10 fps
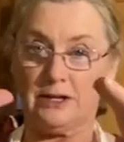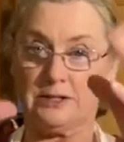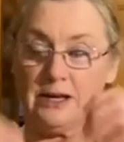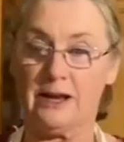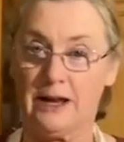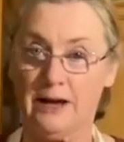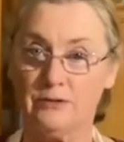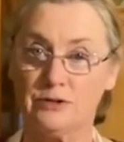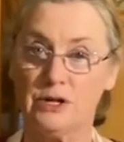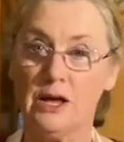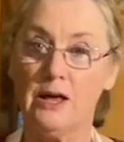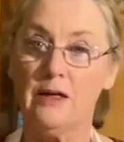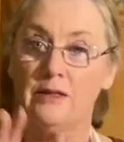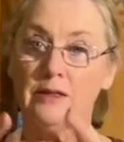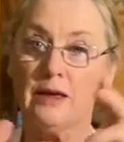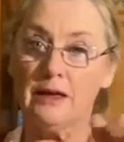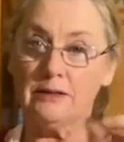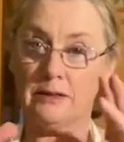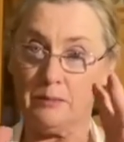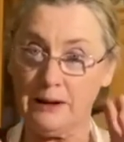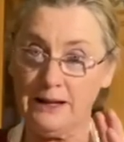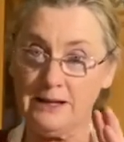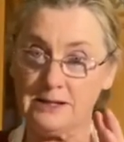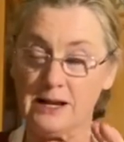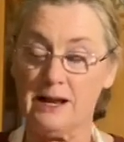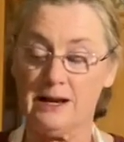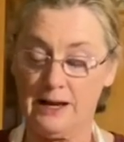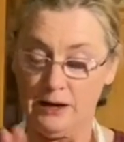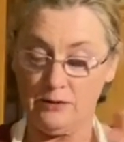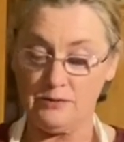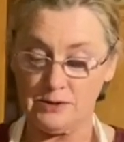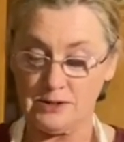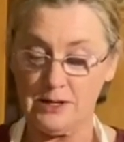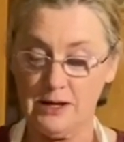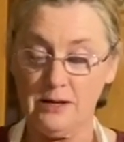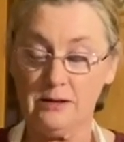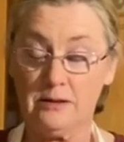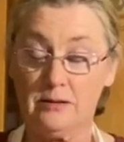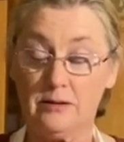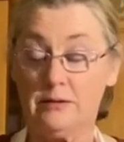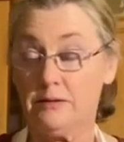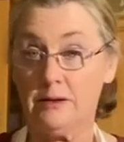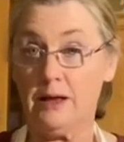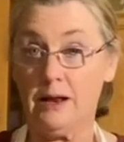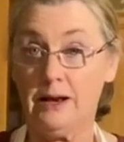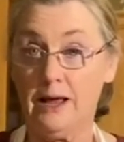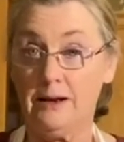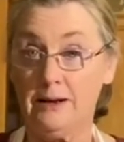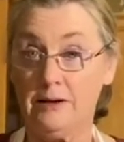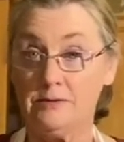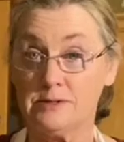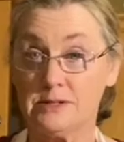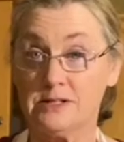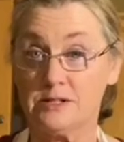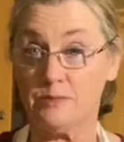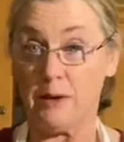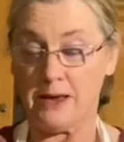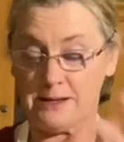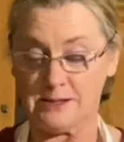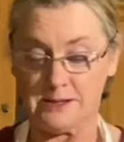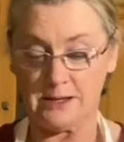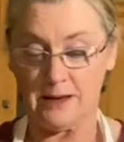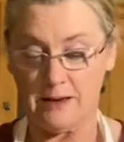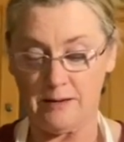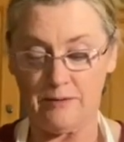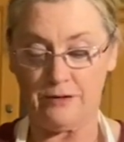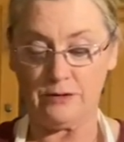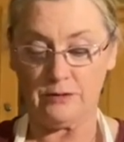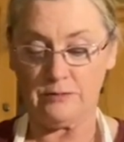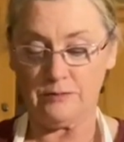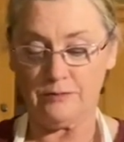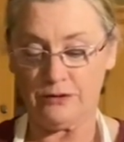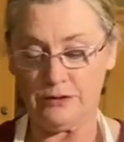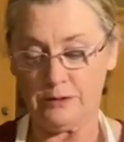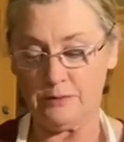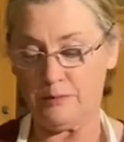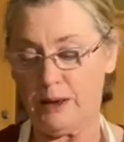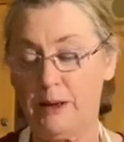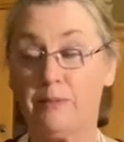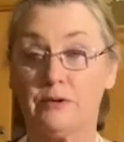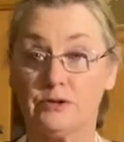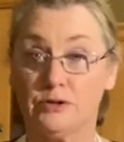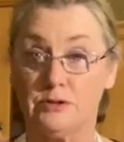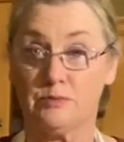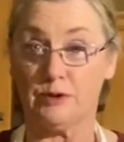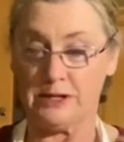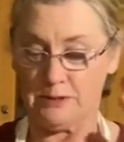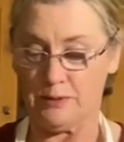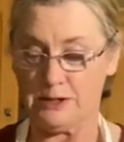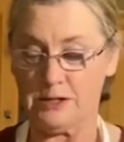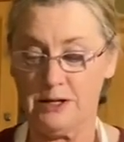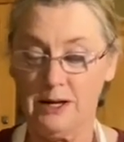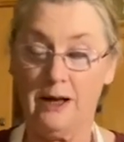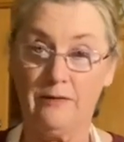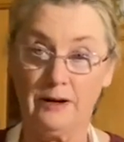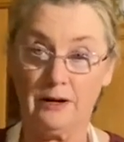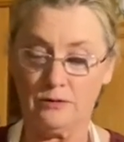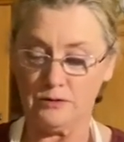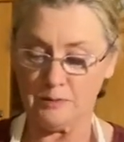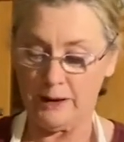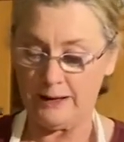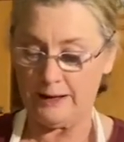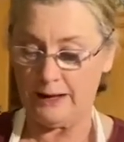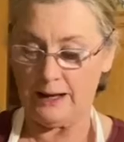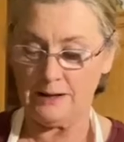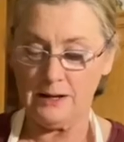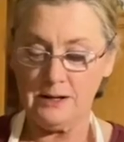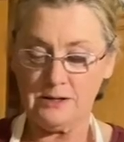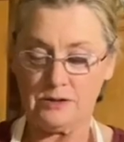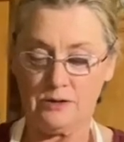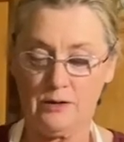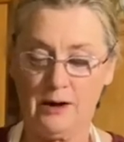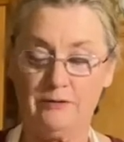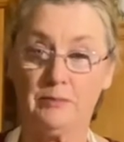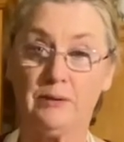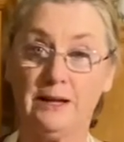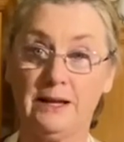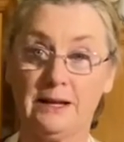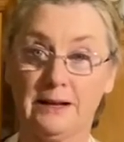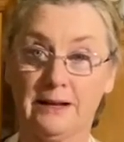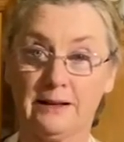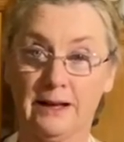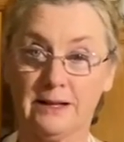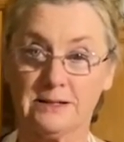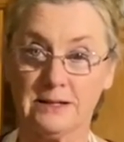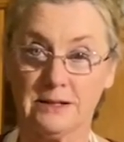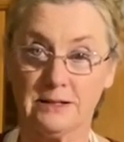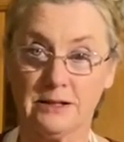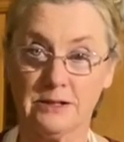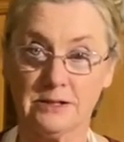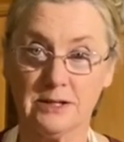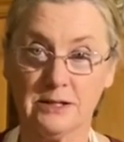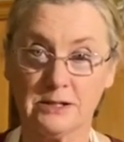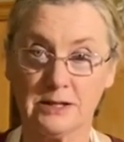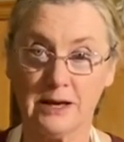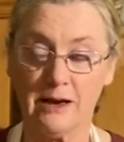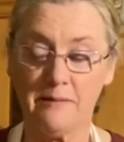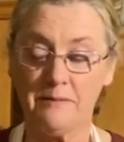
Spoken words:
to get out, the pleat allows the space for the paper to spread a bit, and then it goes back again. So you have a pleat like that in it. Can you see it? Yeah.